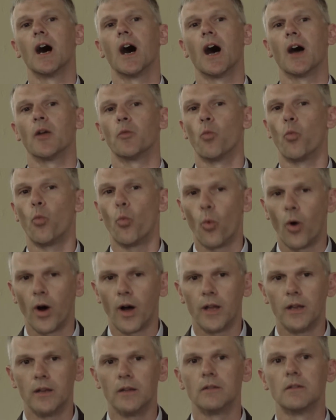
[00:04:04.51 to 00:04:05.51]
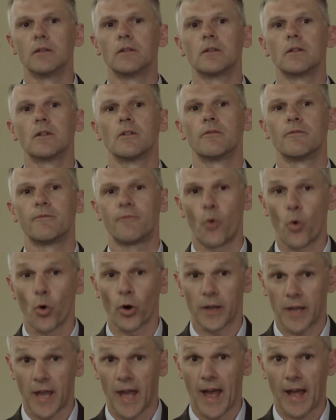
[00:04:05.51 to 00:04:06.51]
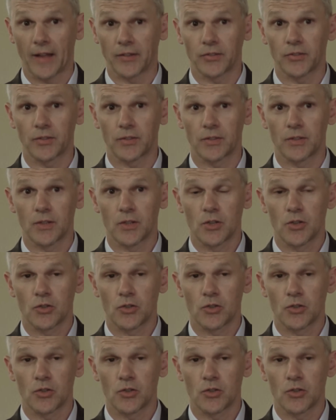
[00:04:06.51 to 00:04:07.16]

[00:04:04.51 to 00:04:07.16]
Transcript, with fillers: on one forecast.